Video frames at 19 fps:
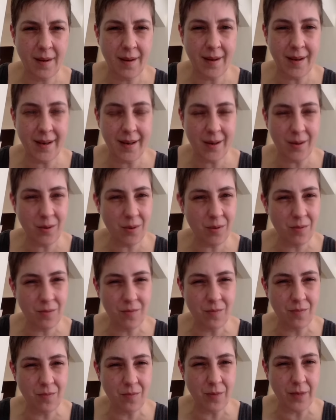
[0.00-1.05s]
How are
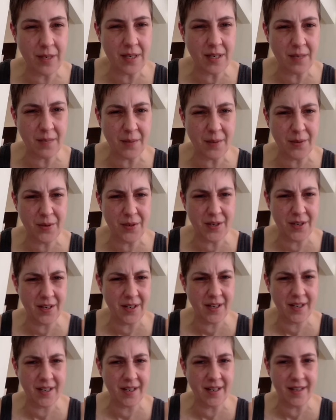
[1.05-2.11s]
we supposed to
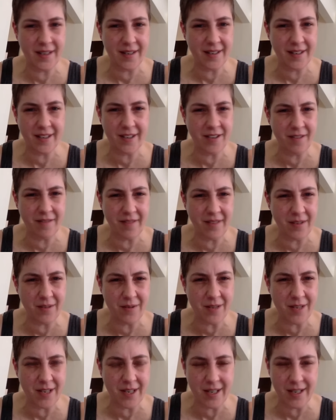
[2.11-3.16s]
conduct
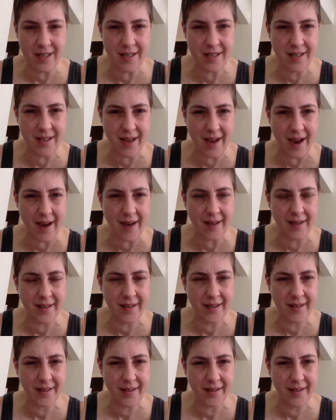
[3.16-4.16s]
interviews in a sack?